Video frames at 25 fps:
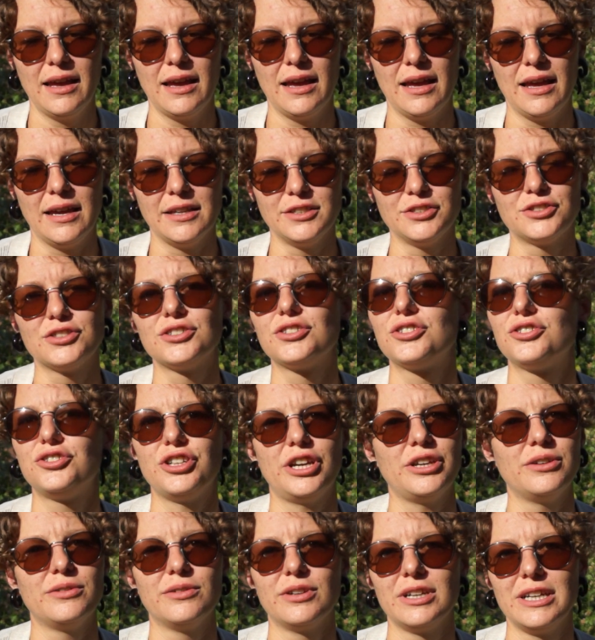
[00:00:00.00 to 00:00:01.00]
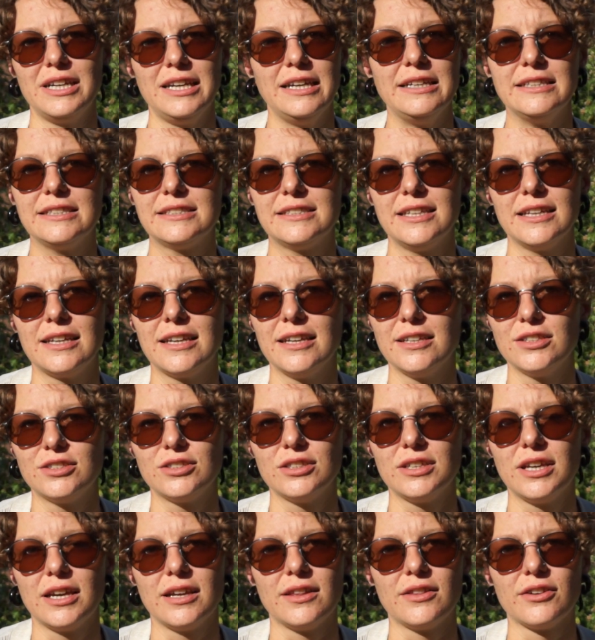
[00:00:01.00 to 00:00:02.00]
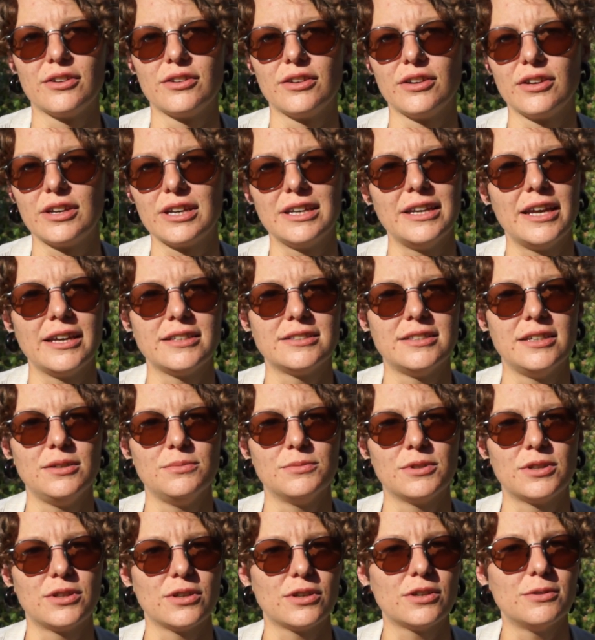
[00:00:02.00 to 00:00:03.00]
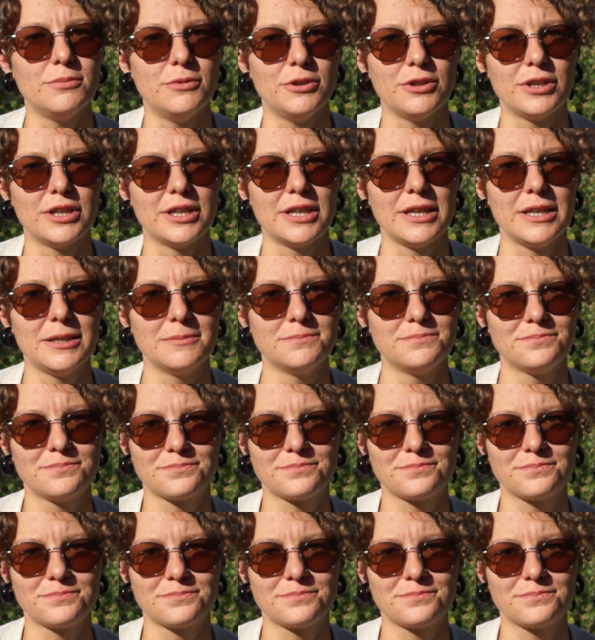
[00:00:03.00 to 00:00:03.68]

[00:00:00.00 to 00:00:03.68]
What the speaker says: and just generally sticking together and connecting with the community.